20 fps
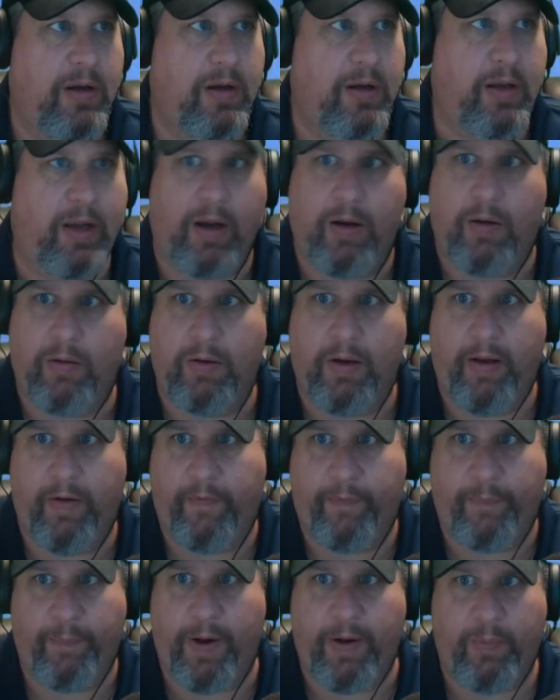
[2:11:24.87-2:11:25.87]
But
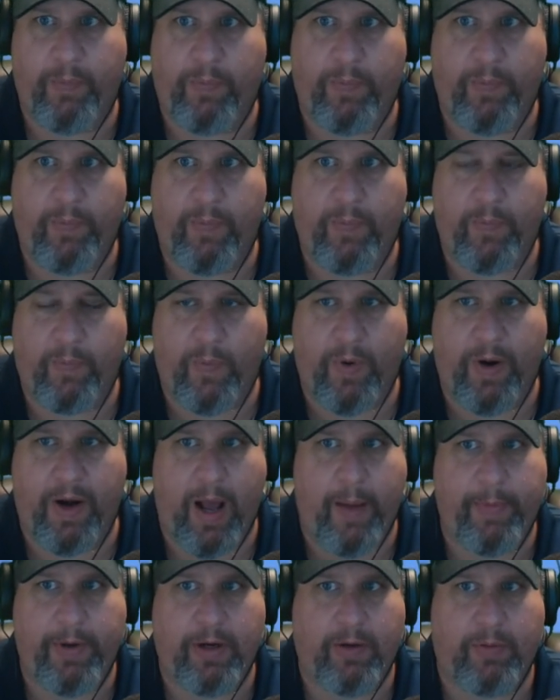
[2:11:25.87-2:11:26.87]
when
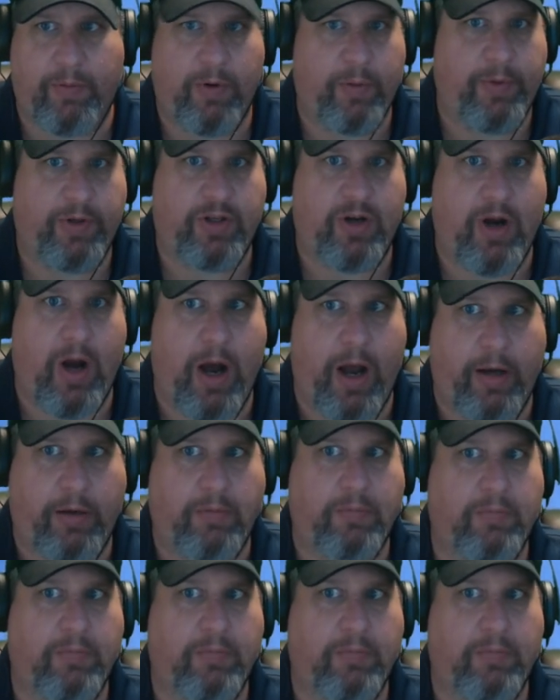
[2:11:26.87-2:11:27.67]
I'm in the room, it's gone.